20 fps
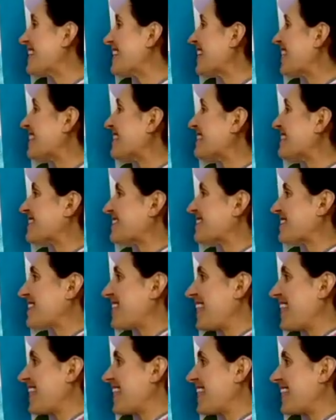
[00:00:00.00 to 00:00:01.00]
That's
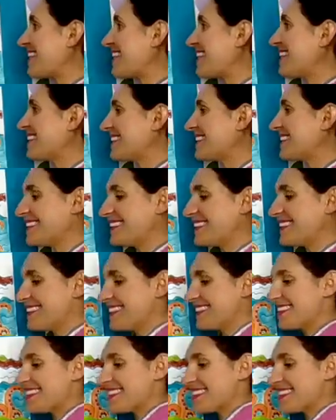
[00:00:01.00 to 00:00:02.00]
great.
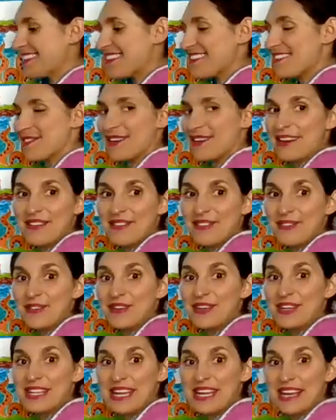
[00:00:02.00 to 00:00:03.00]
This one is
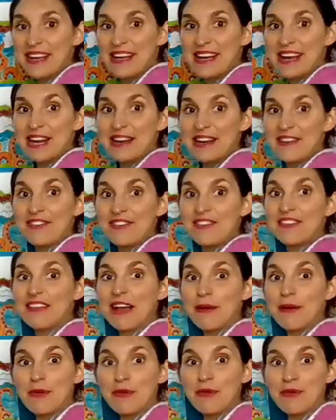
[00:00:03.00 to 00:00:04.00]
really kind of
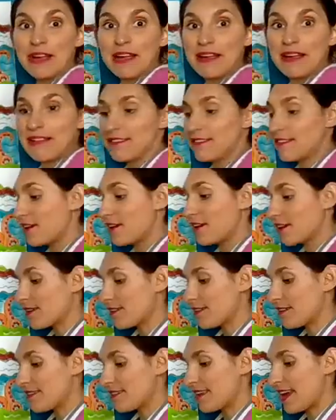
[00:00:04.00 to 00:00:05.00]
summery, isn't it?
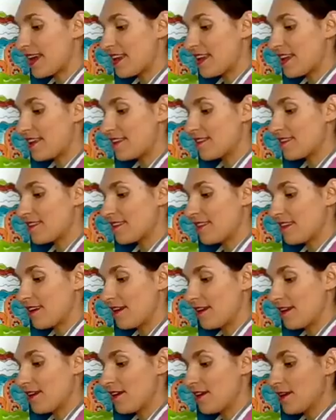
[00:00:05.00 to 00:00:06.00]
Because it's getting into
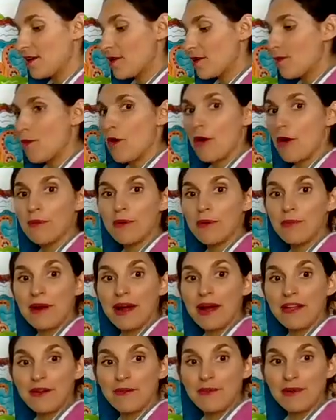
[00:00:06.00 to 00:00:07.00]
the warmer
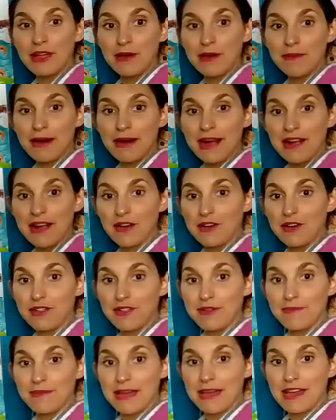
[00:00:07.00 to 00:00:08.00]
weather where you might go to
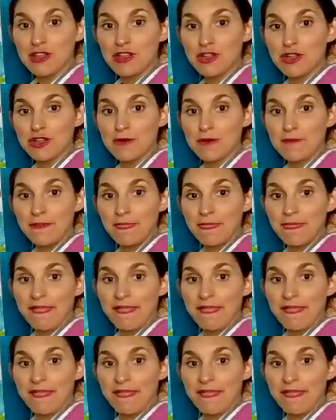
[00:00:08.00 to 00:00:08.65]
the beach.